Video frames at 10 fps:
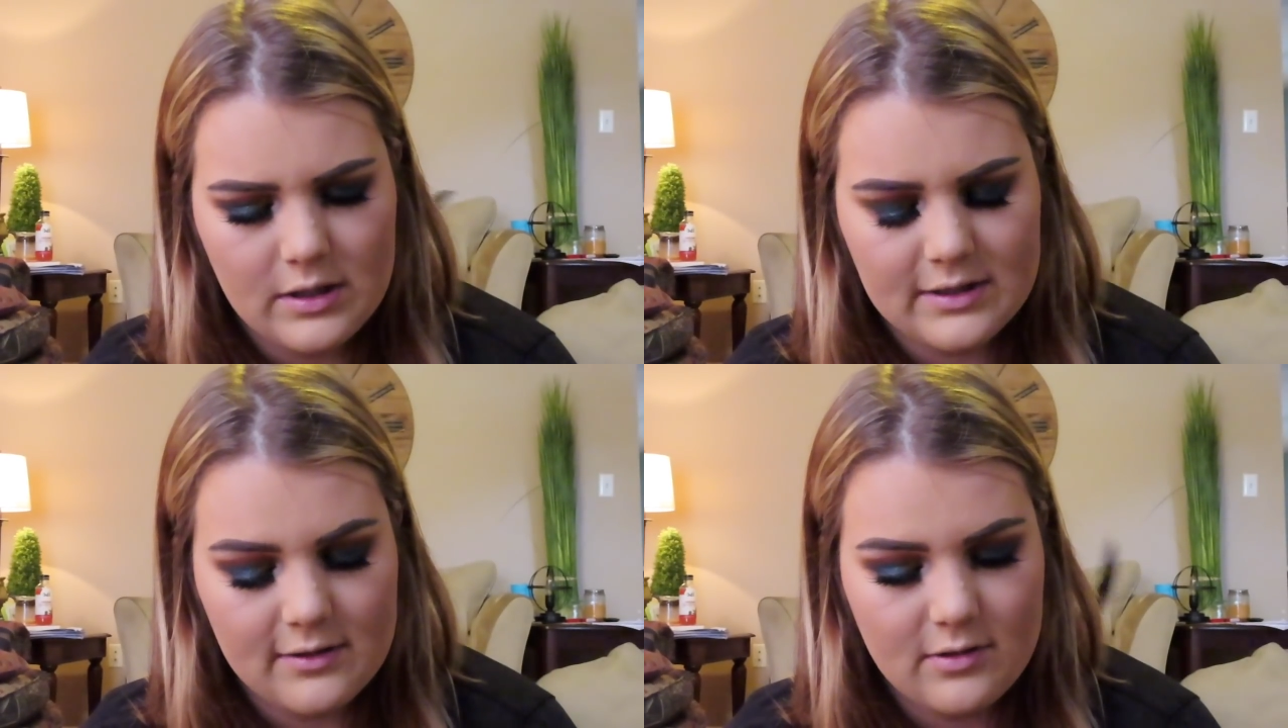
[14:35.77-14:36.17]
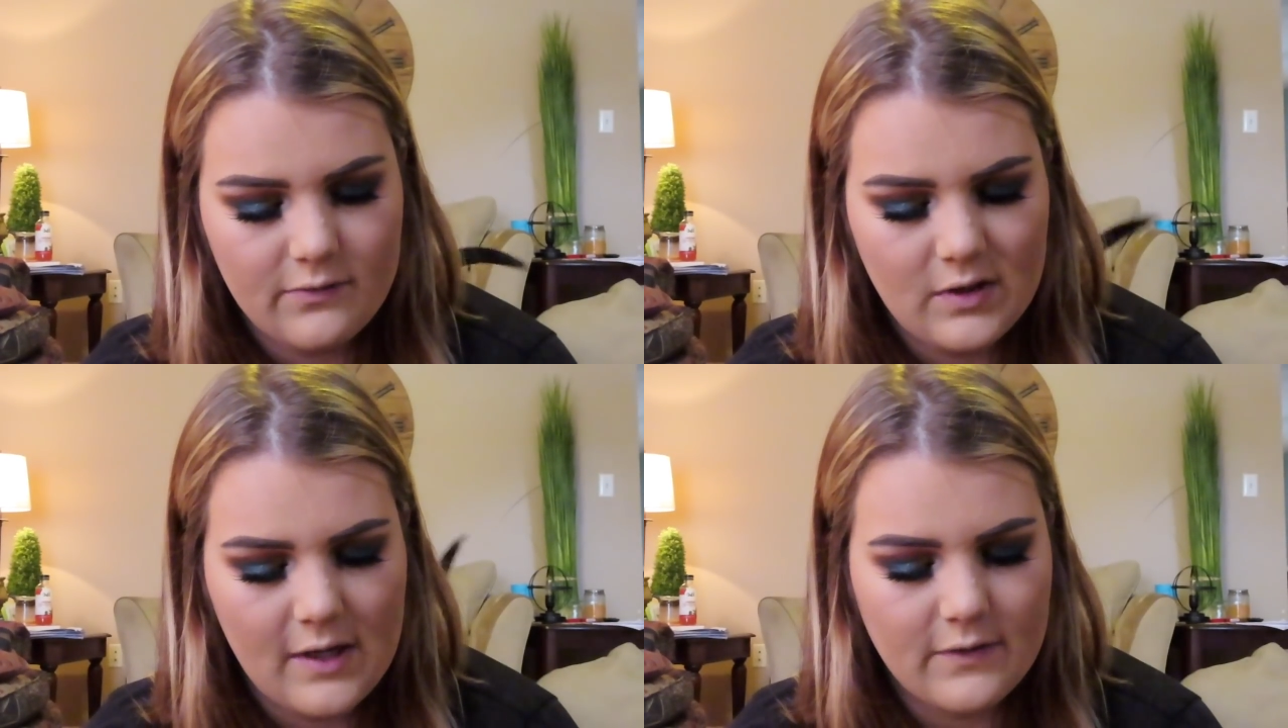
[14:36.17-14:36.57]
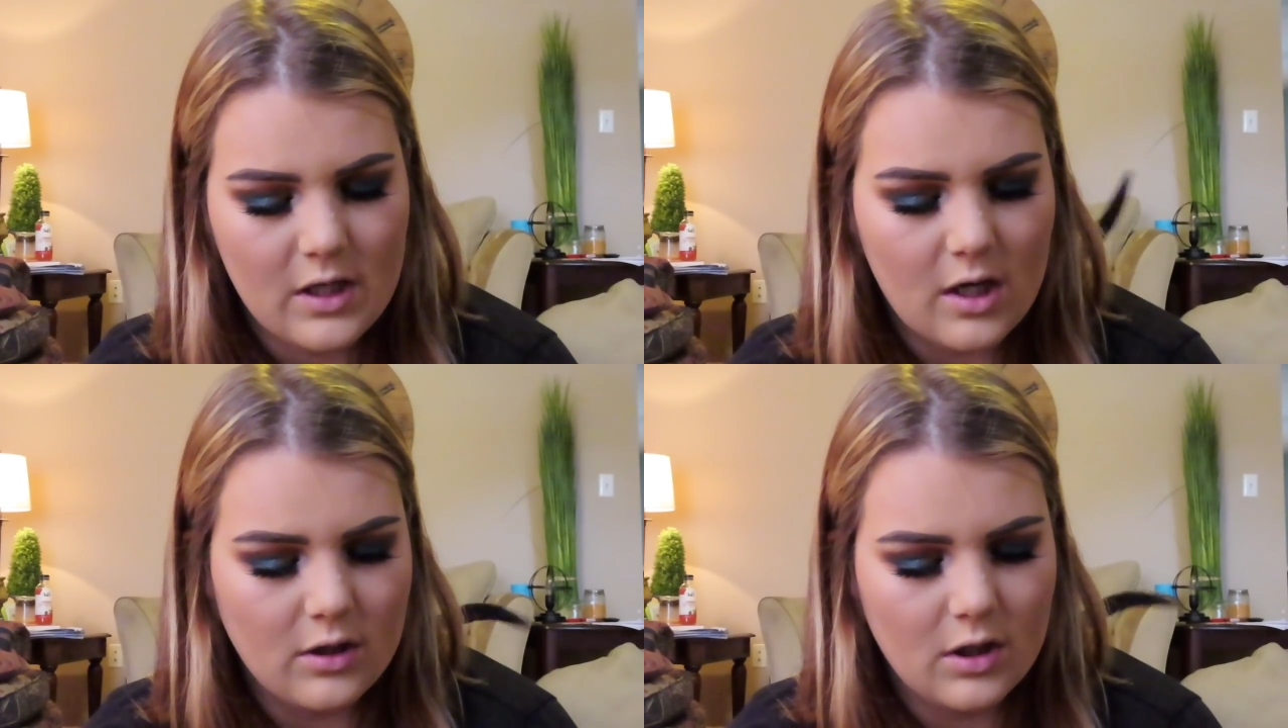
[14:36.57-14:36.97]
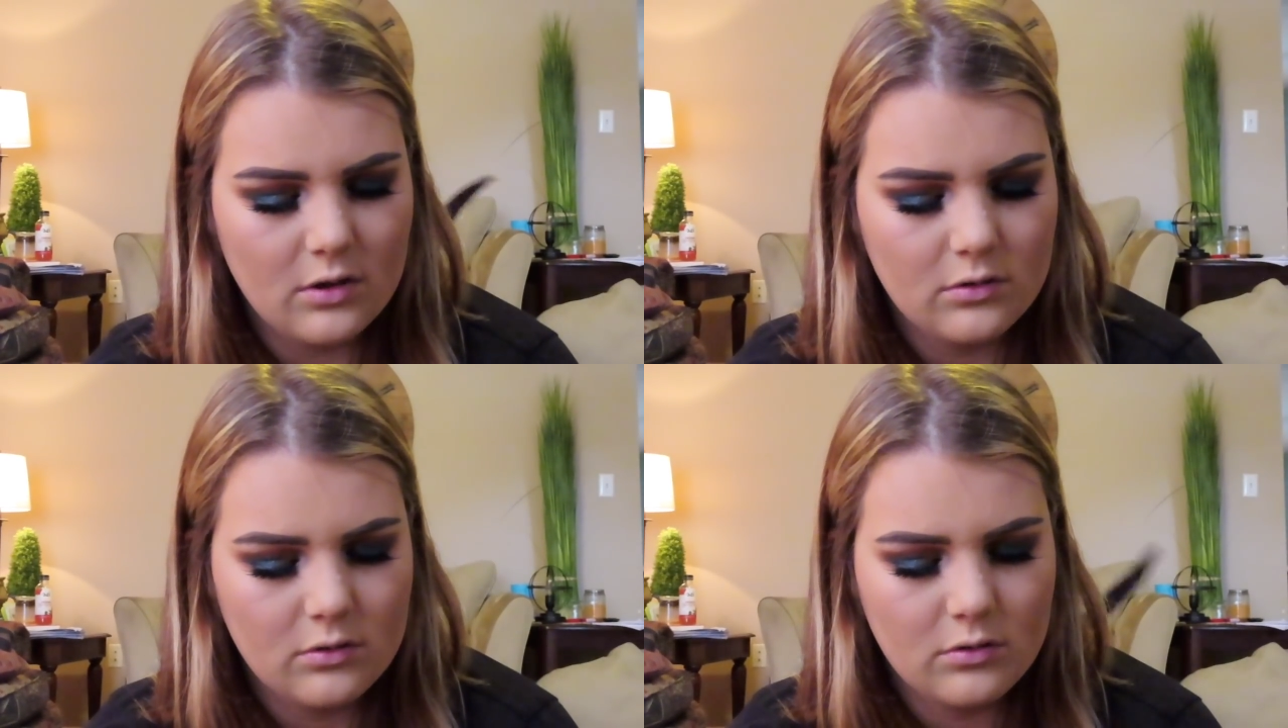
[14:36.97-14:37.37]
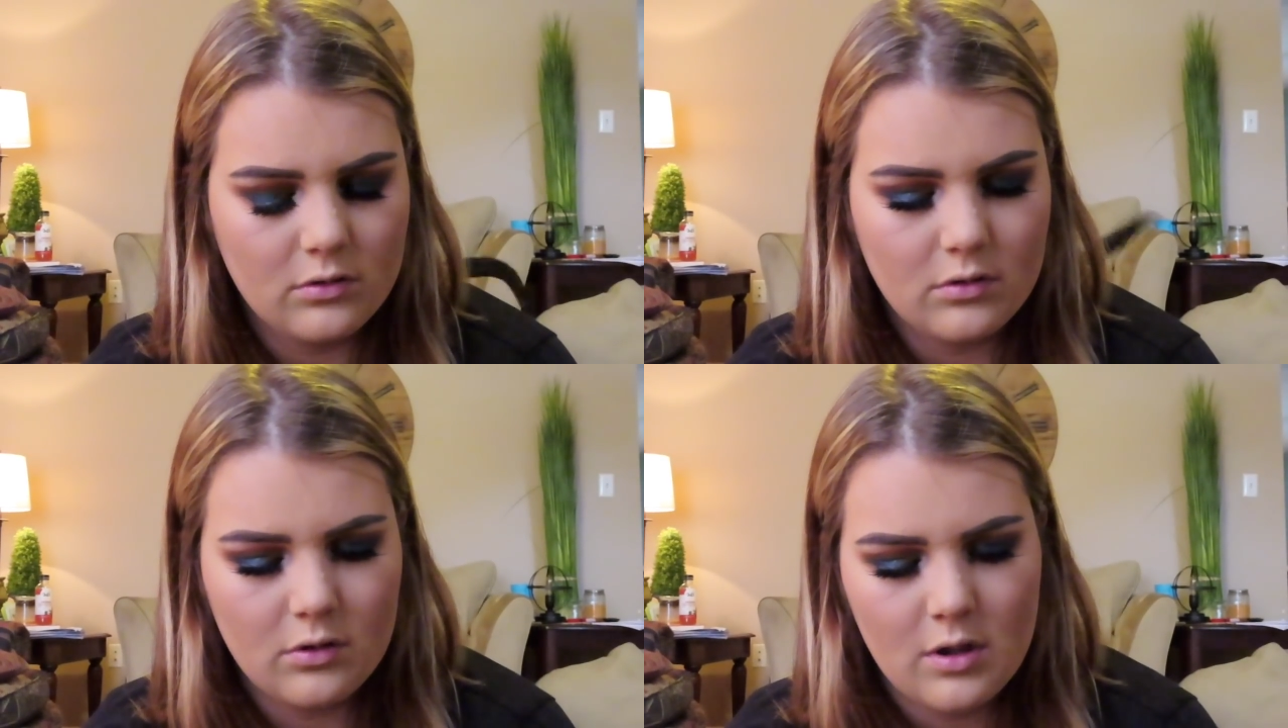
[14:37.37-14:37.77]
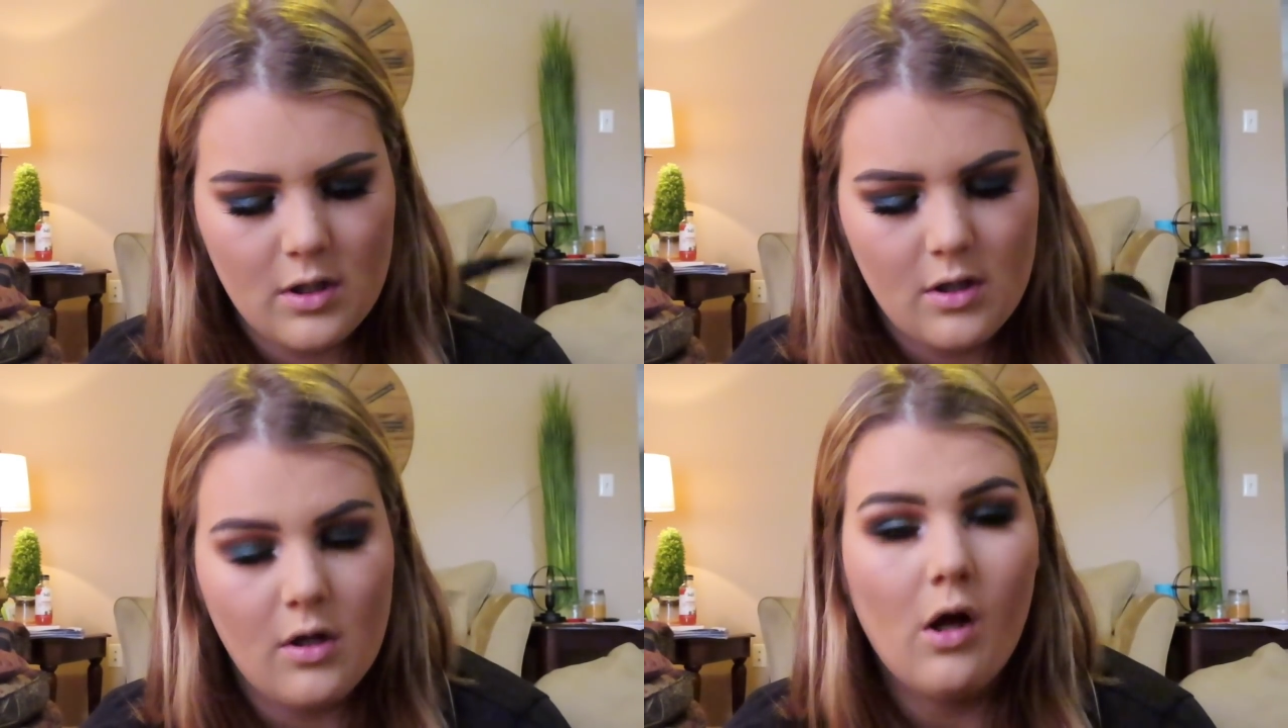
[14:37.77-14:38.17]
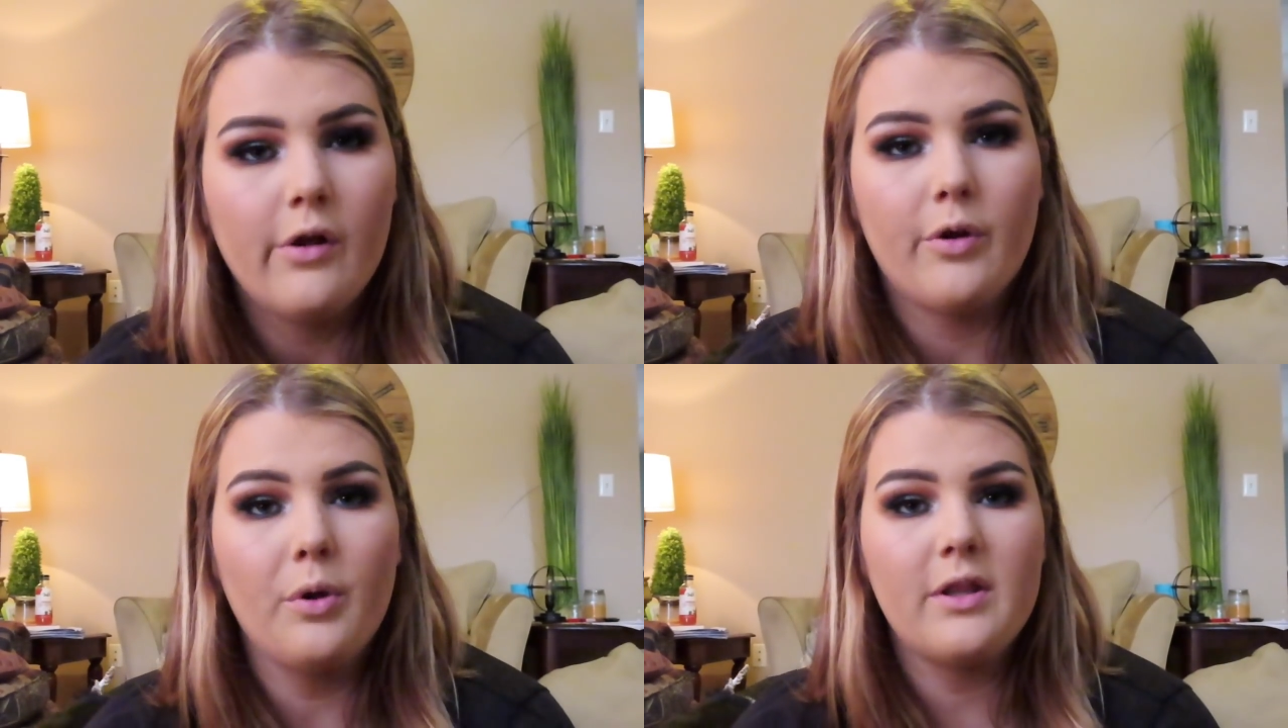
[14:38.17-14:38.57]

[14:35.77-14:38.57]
Does this even have a color? The